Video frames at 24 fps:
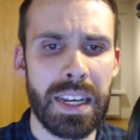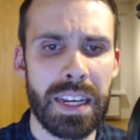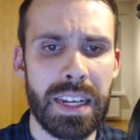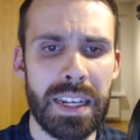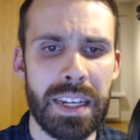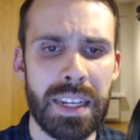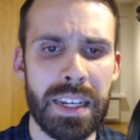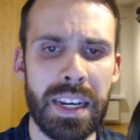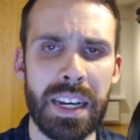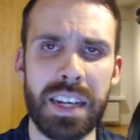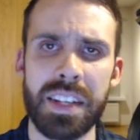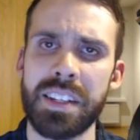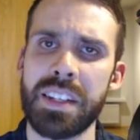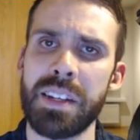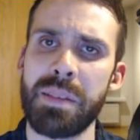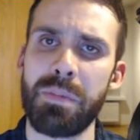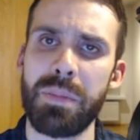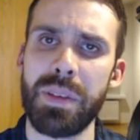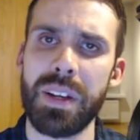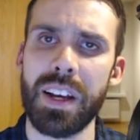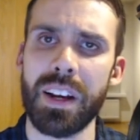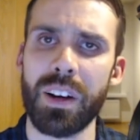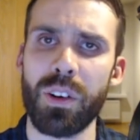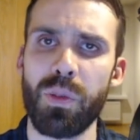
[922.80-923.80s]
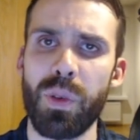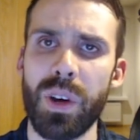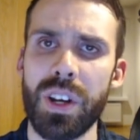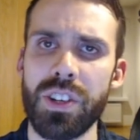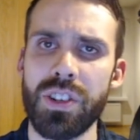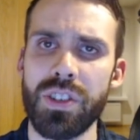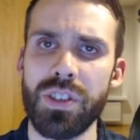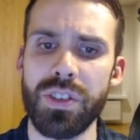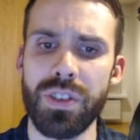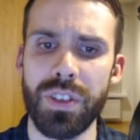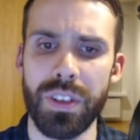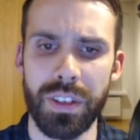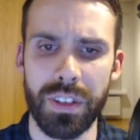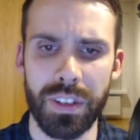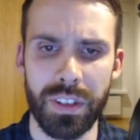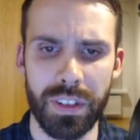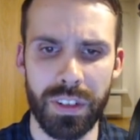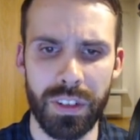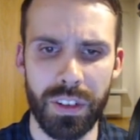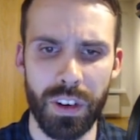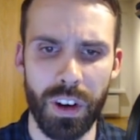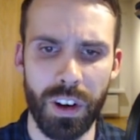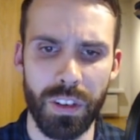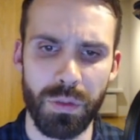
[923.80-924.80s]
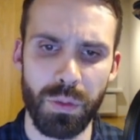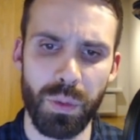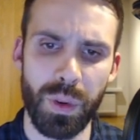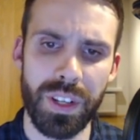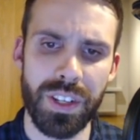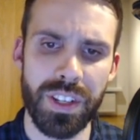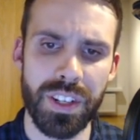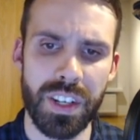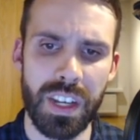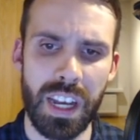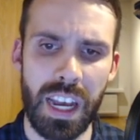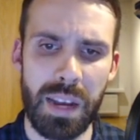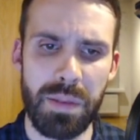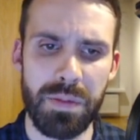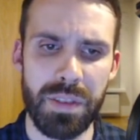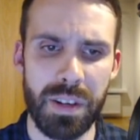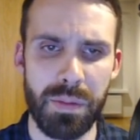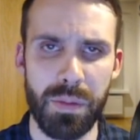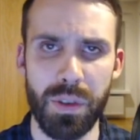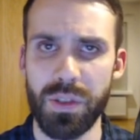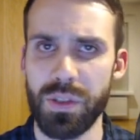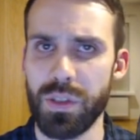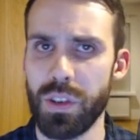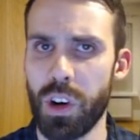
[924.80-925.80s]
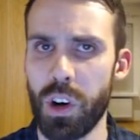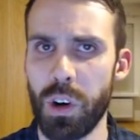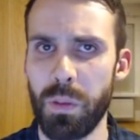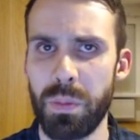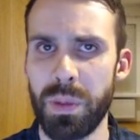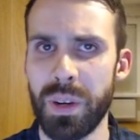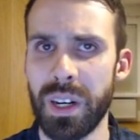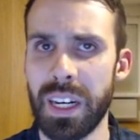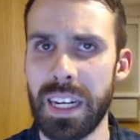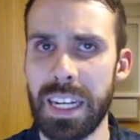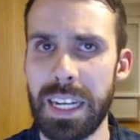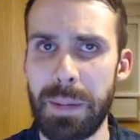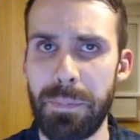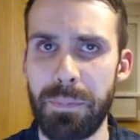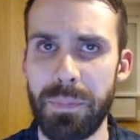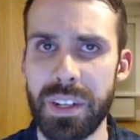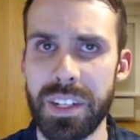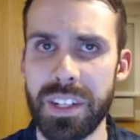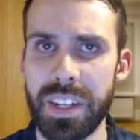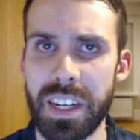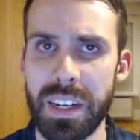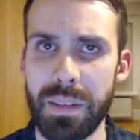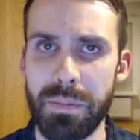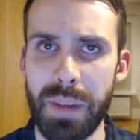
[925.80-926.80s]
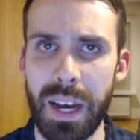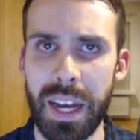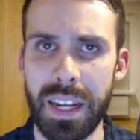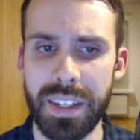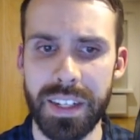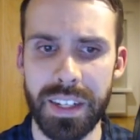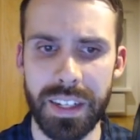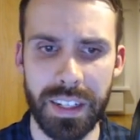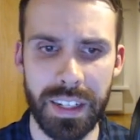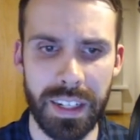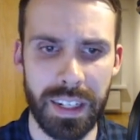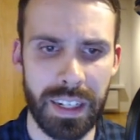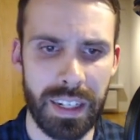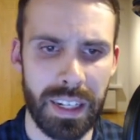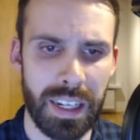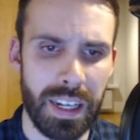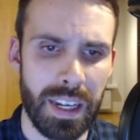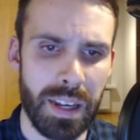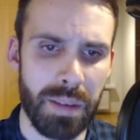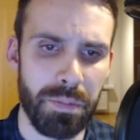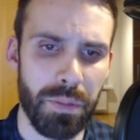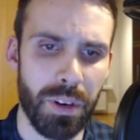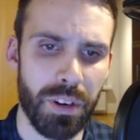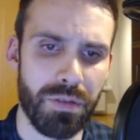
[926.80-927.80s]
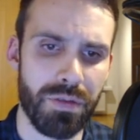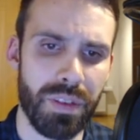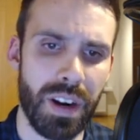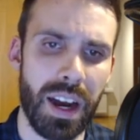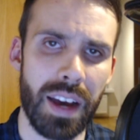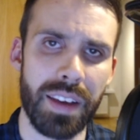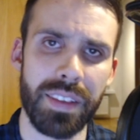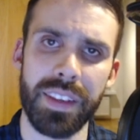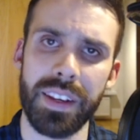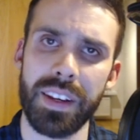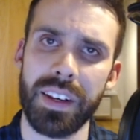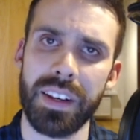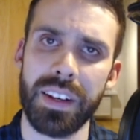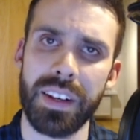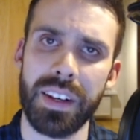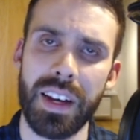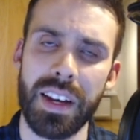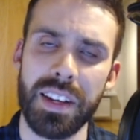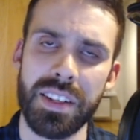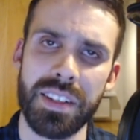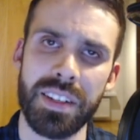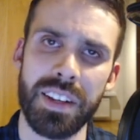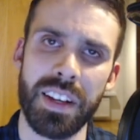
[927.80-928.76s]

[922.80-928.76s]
as simply a question of which games are most openly cinematic, but rather as an